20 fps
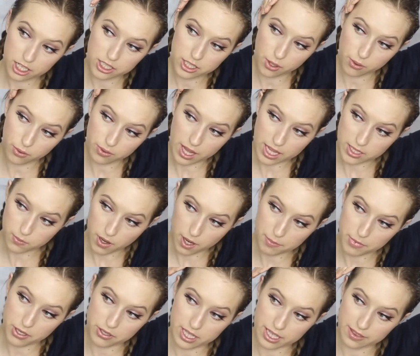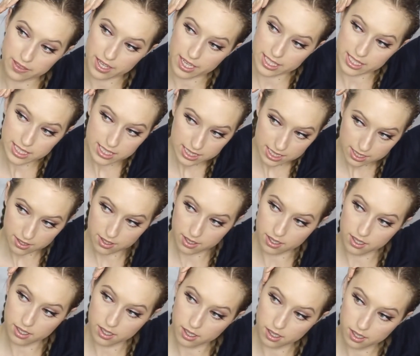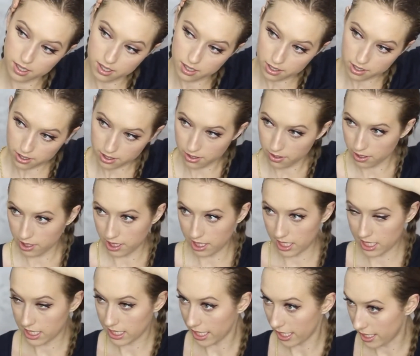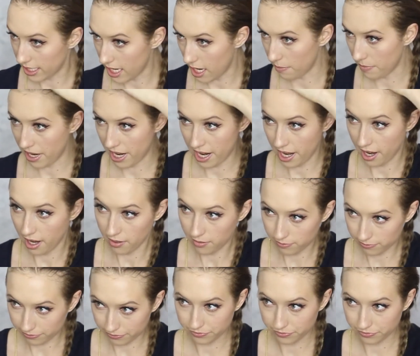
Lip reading: so that's why I'm using this to slick down my hair.